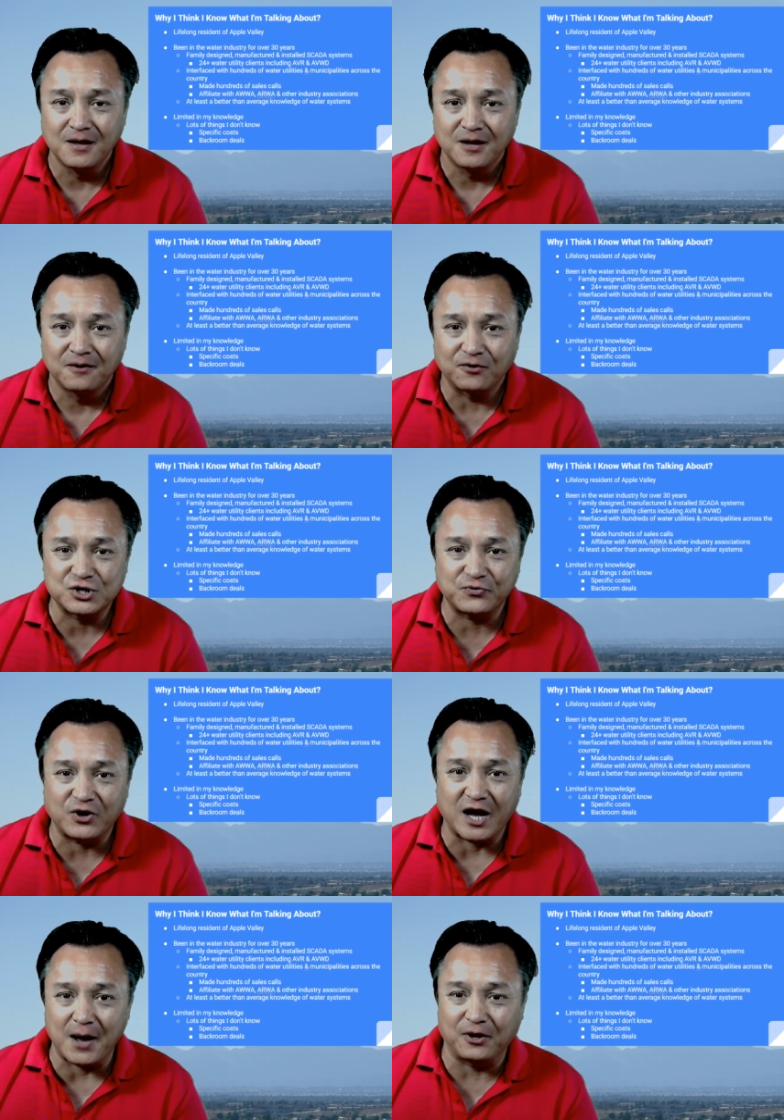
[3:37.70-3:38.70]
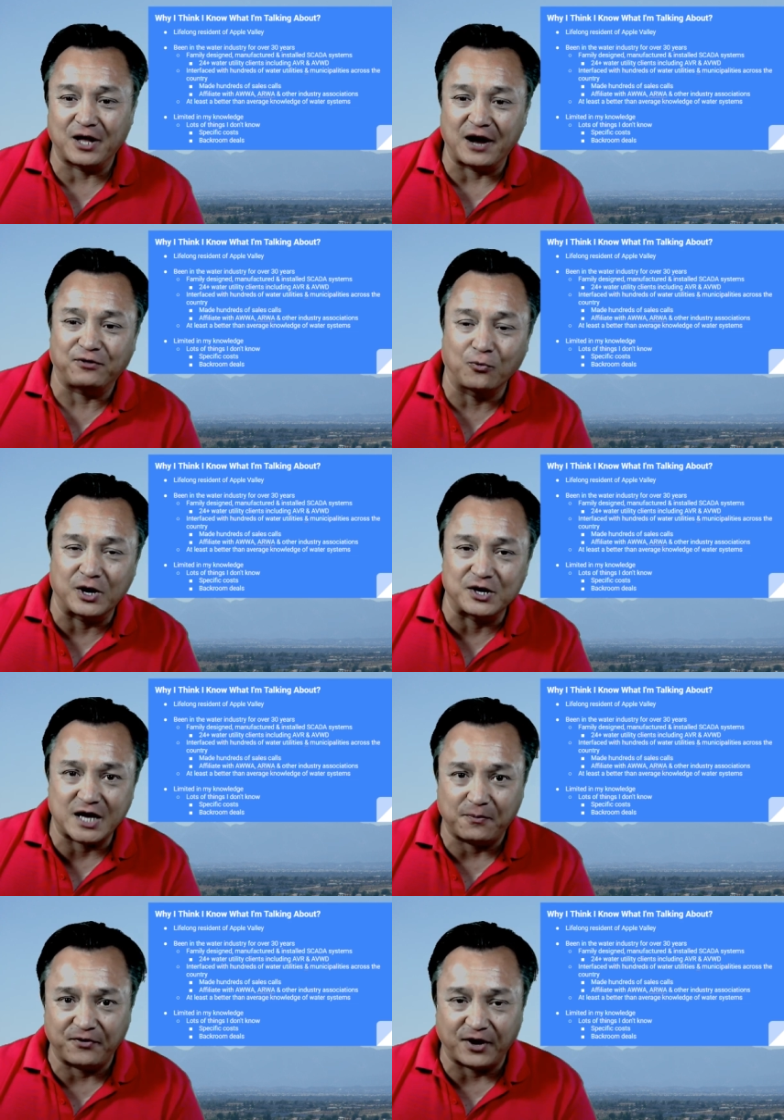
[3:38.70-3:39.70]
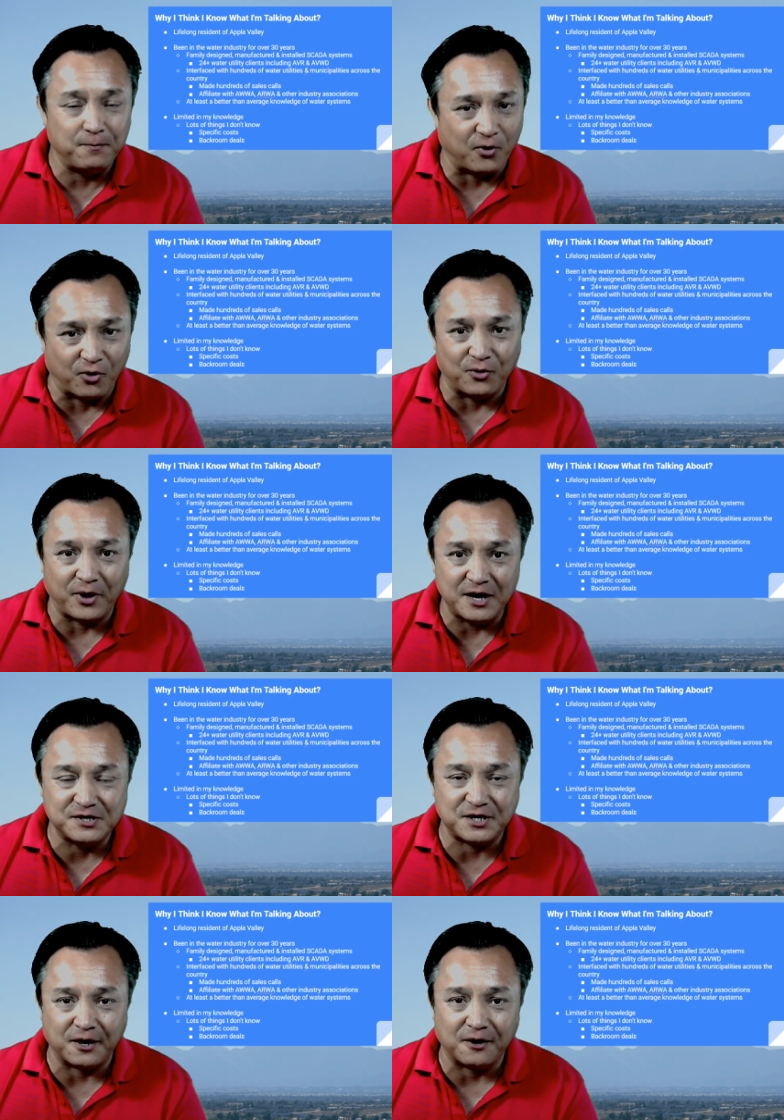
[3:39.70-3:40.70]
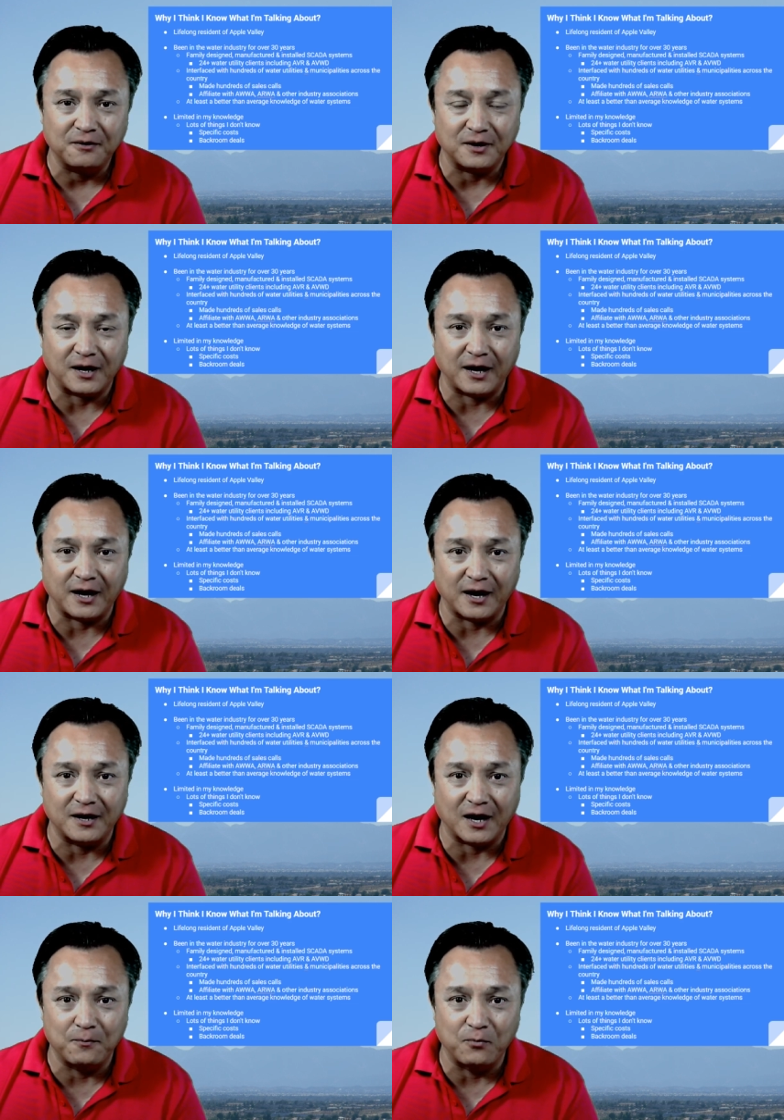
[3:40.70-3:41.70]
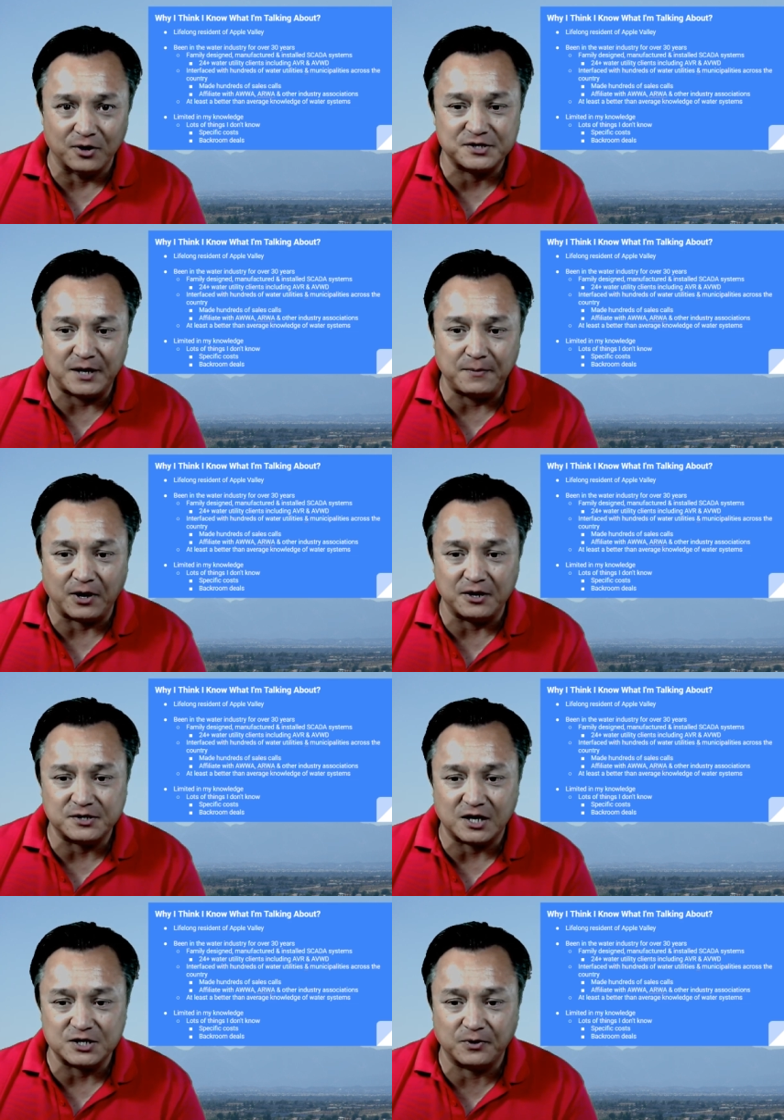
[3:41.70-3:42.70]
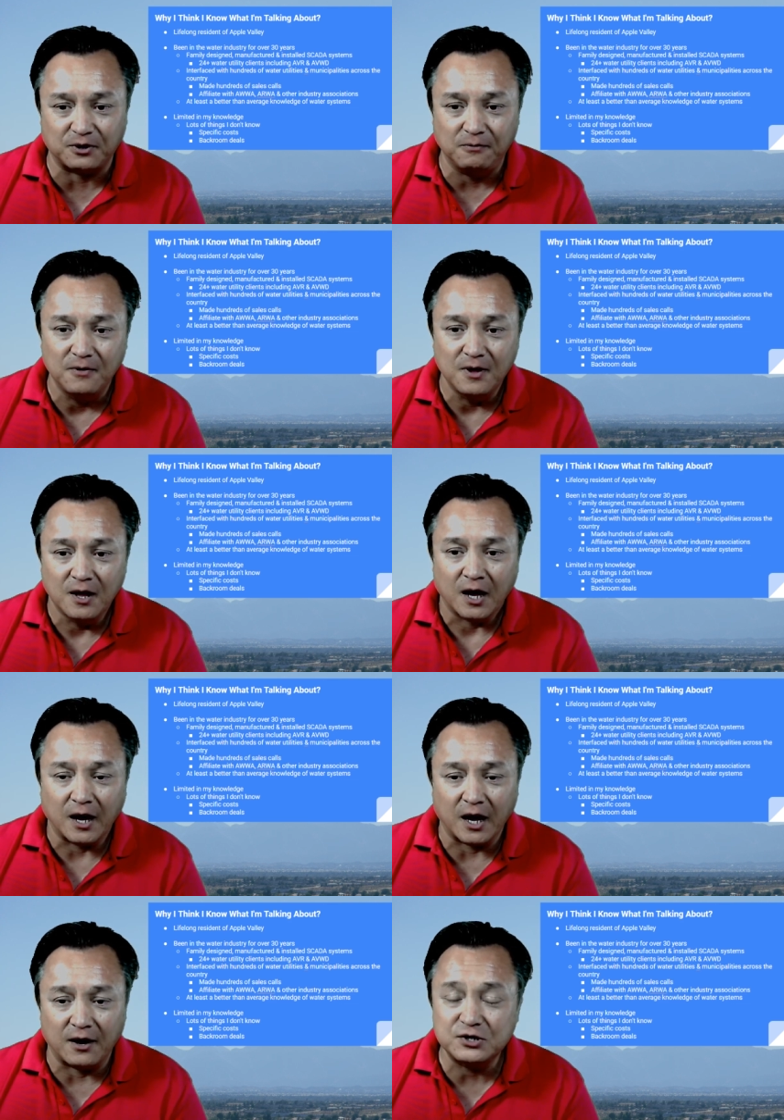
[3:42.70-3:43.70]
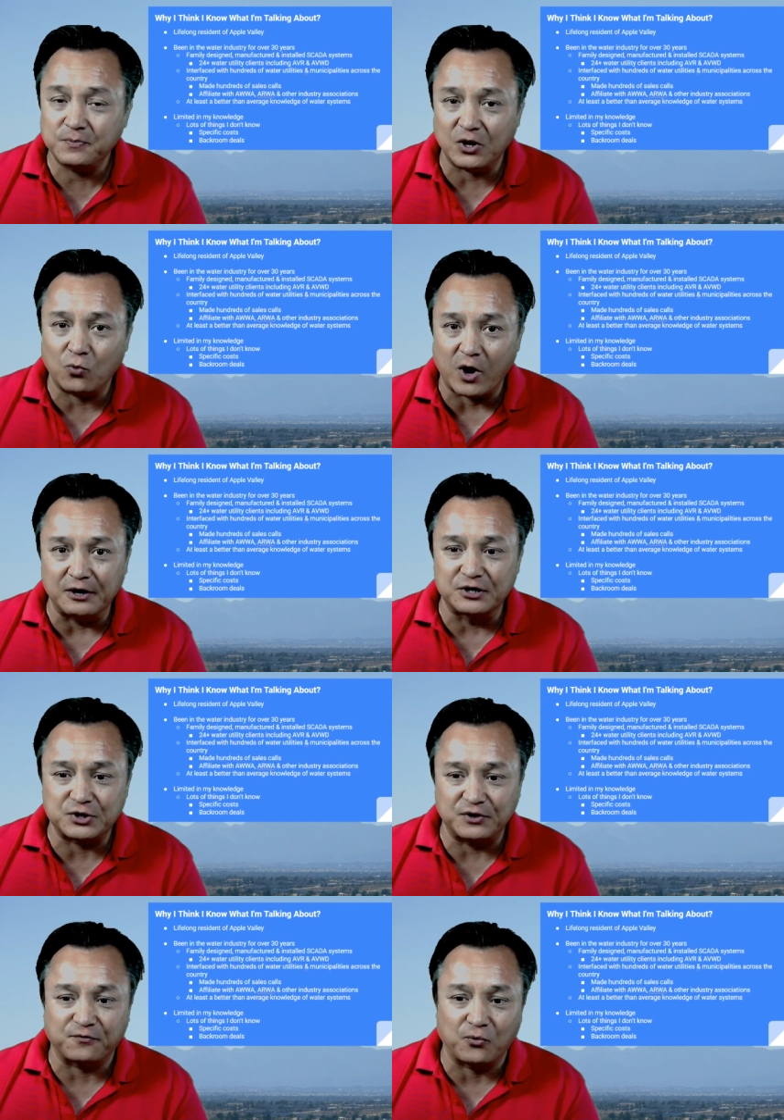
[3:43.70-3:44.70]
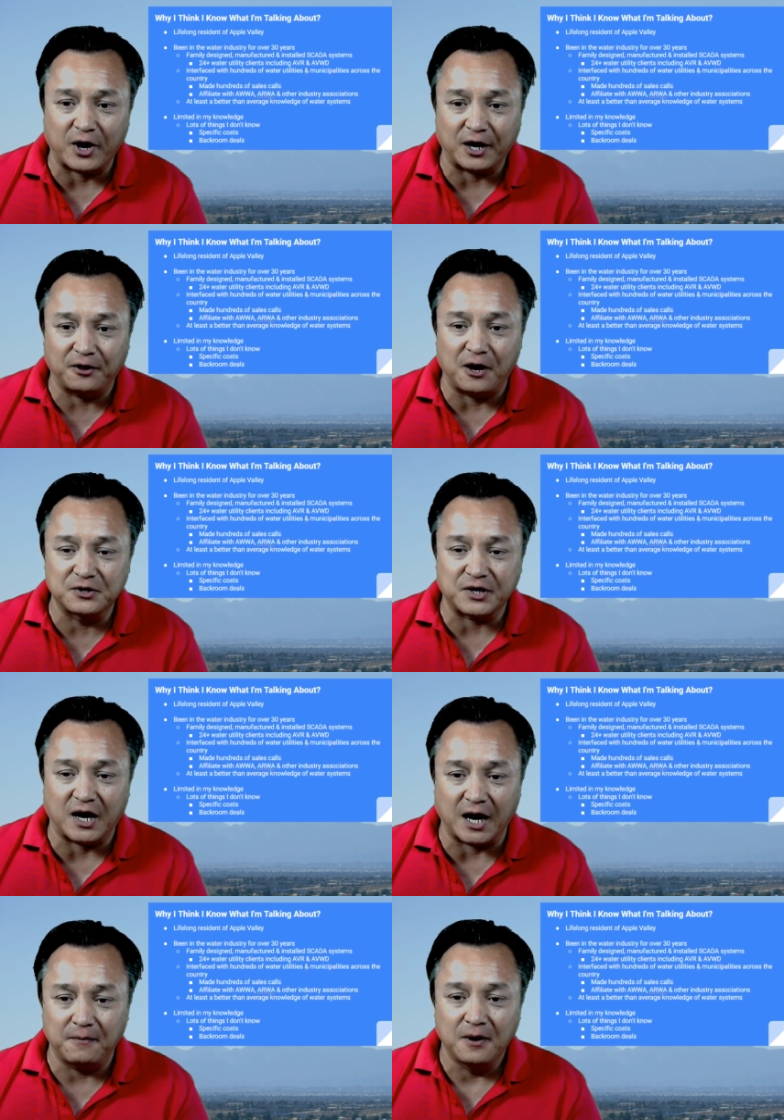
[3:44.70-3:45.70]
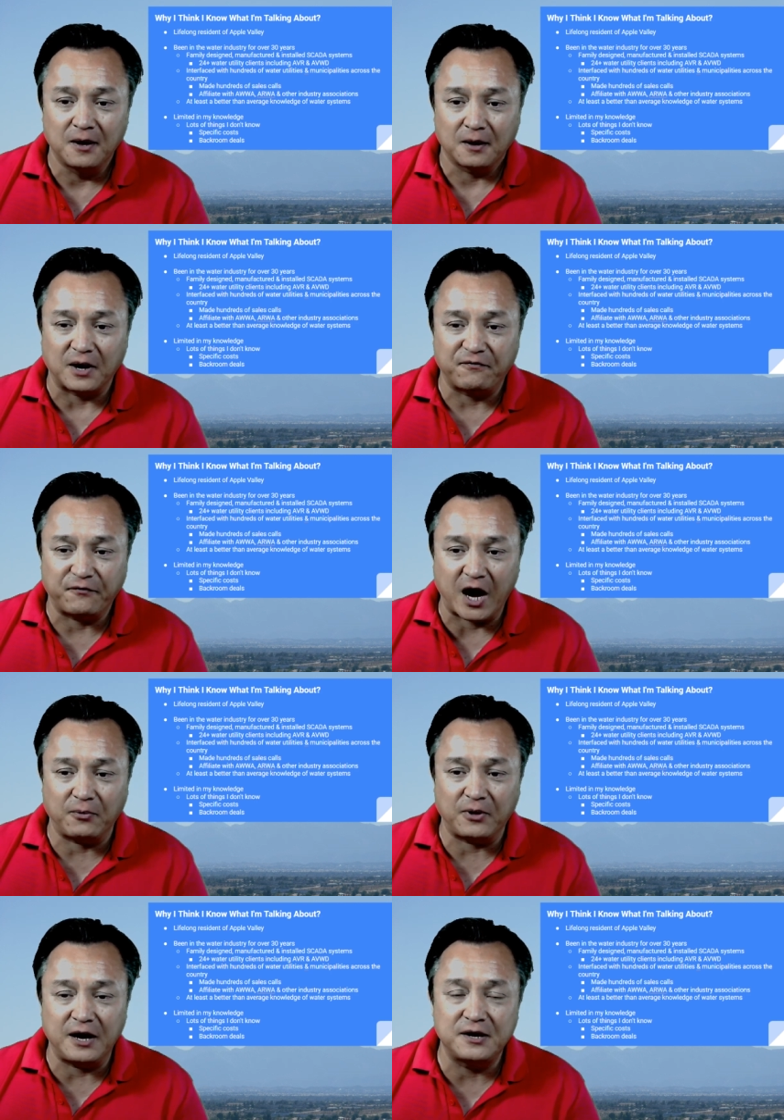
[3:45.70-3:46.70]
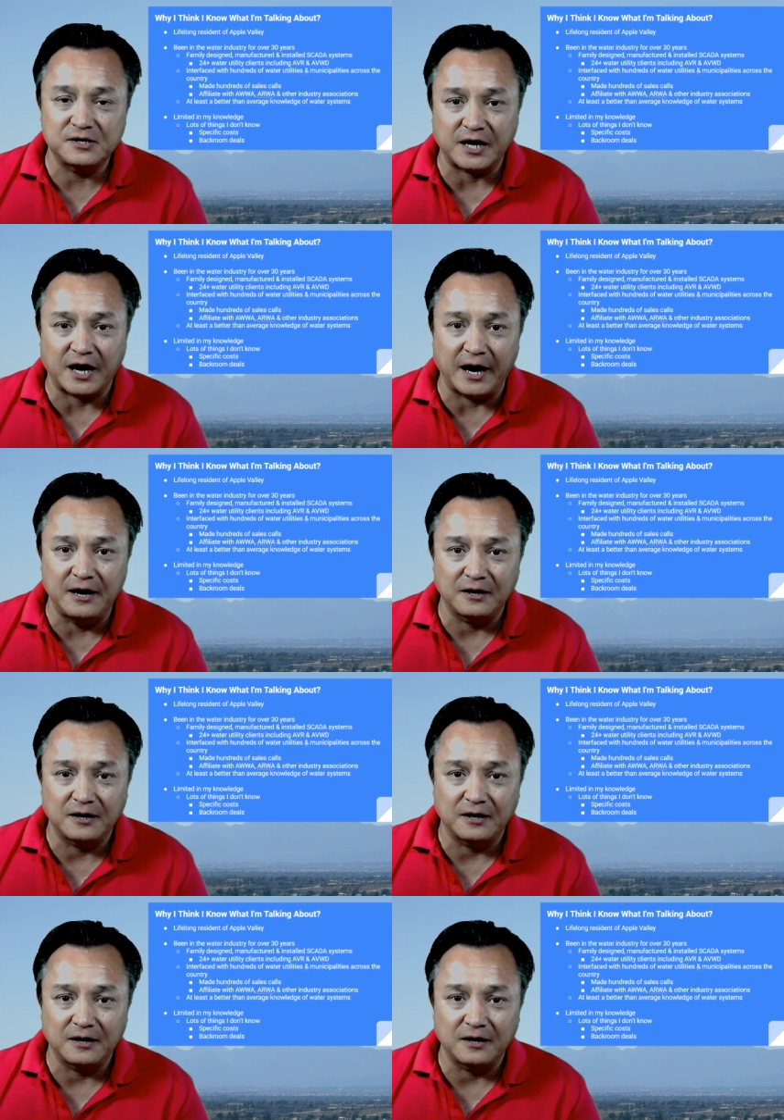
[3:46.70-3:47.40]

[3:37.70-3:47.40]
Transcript: first of all, I'm a lifelong resident of Apple Valley, born and raised here, and uh, born in Saint Mary's Hospital. I've also been in the water industry for quite a long time. My family designed,